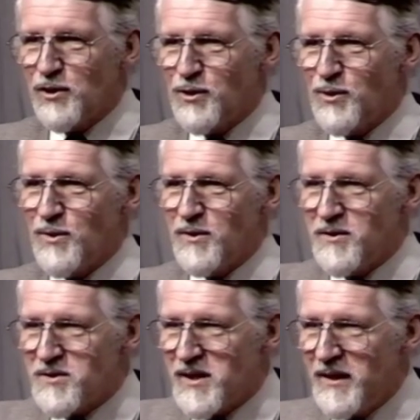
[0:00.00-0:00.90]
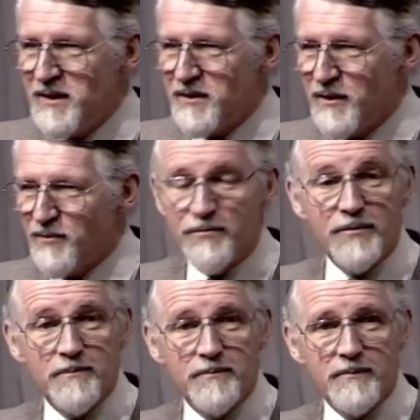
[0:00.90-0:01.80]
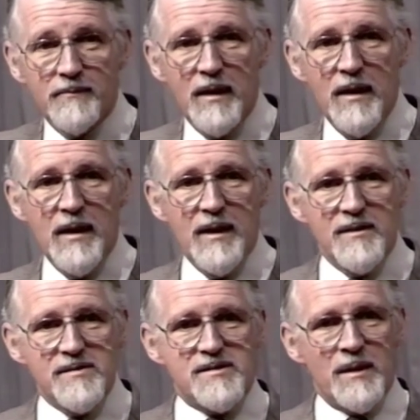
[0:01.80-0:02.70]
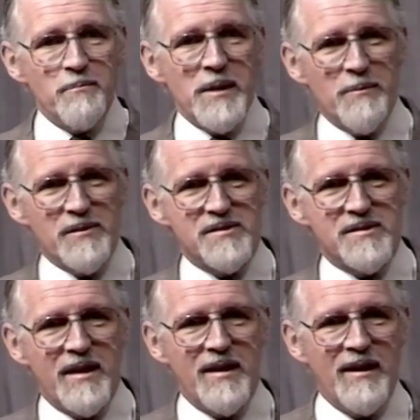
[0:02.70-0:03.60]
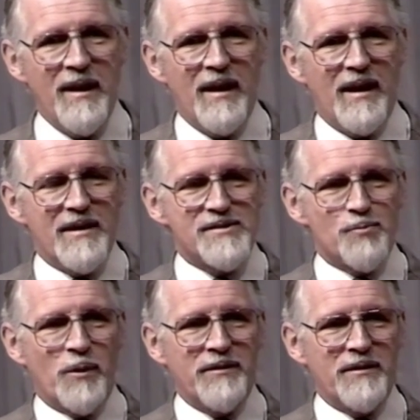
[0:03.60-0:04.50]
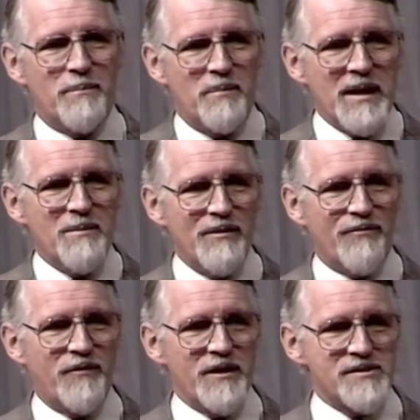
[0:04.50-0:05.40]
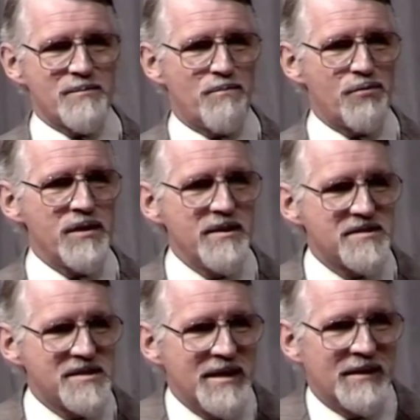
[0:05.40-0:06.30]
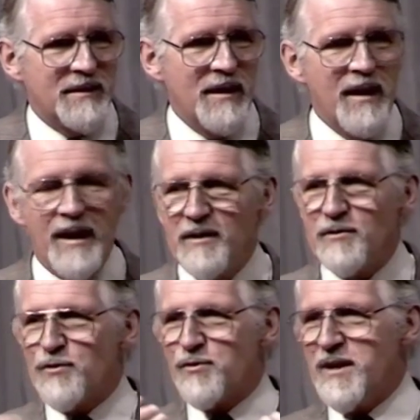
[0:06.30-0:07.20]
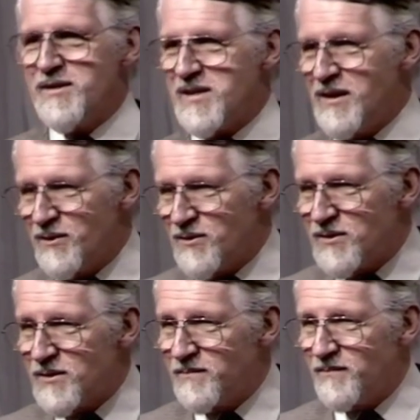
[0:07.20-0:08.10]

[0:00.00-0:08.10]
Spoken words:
cord and tie it off. Some people say it's when the baby first breathes in and cries out.